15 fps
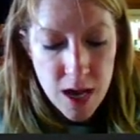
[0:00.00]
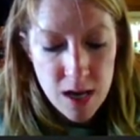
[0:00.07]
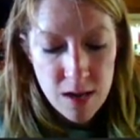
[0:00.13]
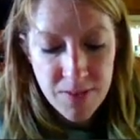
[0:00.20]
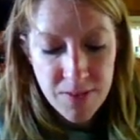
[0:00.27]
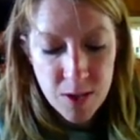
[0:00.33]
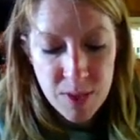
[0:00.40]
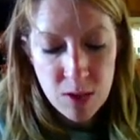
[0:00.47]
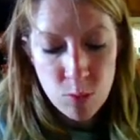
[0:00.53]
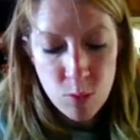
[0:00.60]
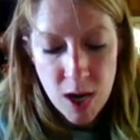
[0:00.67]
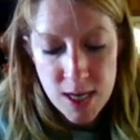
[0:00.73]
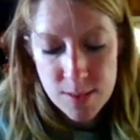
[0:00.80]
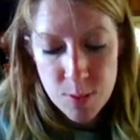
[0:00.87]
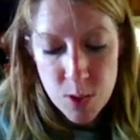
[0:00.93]
a female
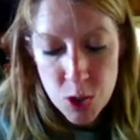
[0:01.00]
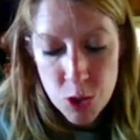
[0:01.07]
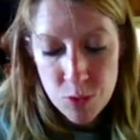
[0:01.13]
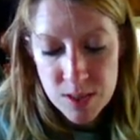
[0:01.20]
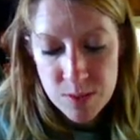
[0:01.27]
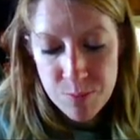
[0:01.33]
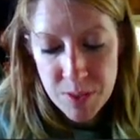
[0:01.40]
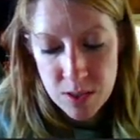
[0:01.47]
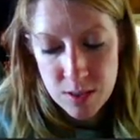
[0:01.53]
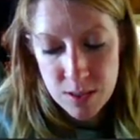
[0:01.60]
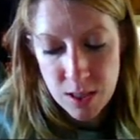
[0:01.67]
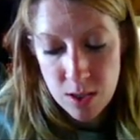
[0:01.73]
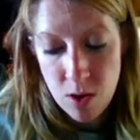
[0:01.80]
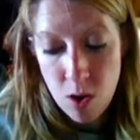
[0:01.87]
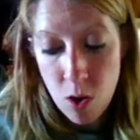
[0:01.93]
wasp who is bigger
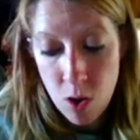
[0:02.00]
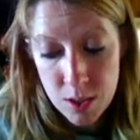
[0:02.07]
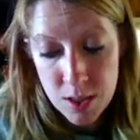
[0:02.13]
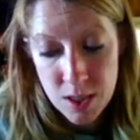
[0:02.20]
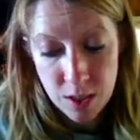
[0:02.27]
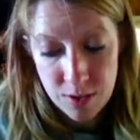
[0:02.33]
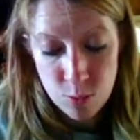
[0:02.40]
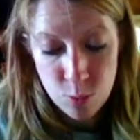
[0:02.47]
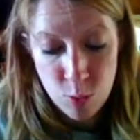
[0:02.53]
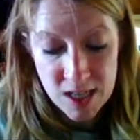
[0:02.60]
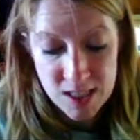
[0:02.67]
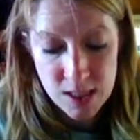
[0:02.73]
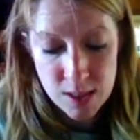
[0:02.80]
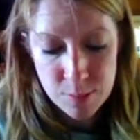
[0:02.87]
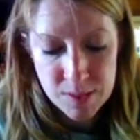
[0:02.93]
than all the other
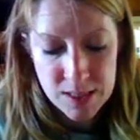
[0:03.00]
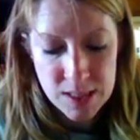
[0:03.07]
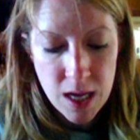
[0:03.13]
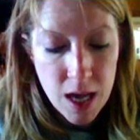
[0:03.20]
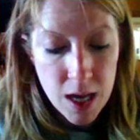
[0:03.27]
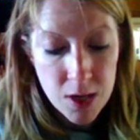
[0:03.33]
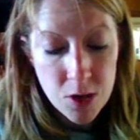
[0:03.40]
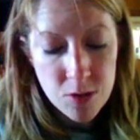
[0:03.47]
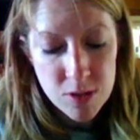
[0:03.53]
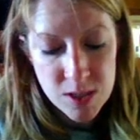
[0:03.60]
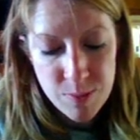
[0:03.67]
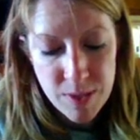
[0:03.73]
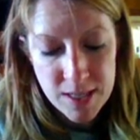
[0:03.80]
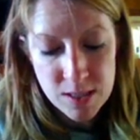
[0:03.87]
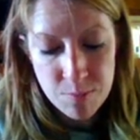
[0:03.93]
wasps and who
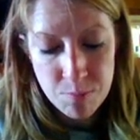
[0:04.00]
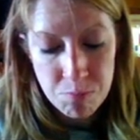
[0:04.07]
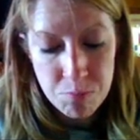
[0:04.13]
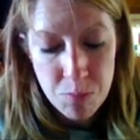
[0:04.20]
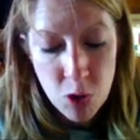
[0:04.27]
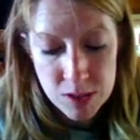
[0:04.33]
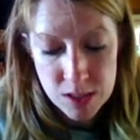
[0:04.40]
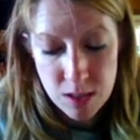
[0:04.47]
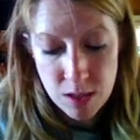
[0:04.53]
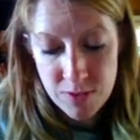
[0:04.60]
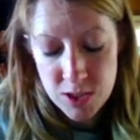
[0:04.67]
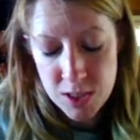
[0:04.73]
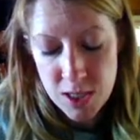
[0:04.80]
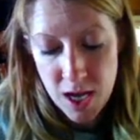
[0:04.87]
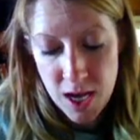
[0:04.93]
spends most of
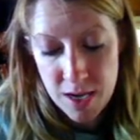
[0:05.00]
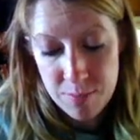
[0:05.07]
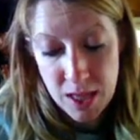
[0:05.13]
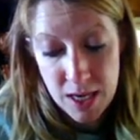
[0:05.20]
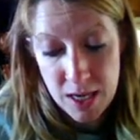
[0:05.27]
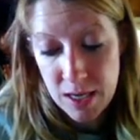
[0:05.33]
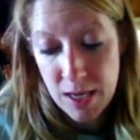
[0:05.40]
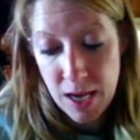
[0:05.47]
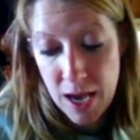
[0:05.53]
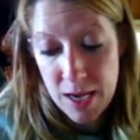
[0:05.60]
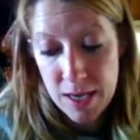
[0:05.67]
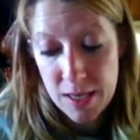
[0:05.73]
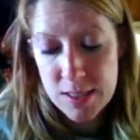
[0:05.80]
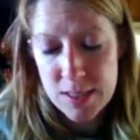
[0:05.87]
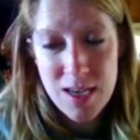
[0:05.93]
her time laying
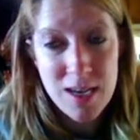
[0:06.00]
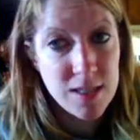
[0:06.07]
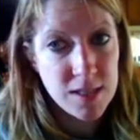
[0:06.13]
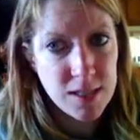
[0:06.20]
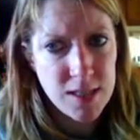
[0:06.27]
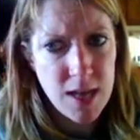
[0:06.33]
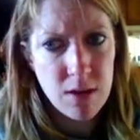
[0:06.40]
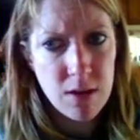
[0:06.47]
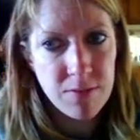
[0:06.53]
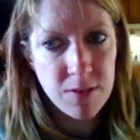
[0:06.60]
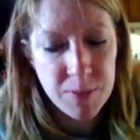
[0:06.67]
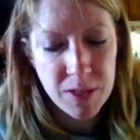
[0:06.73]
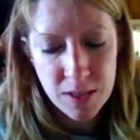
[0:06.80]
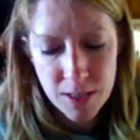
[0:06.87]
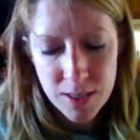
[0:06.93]
eggs. Sound
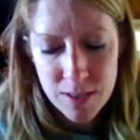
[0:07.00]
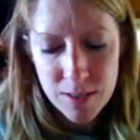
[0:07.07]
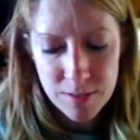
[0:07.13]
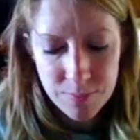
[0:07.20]
familiar?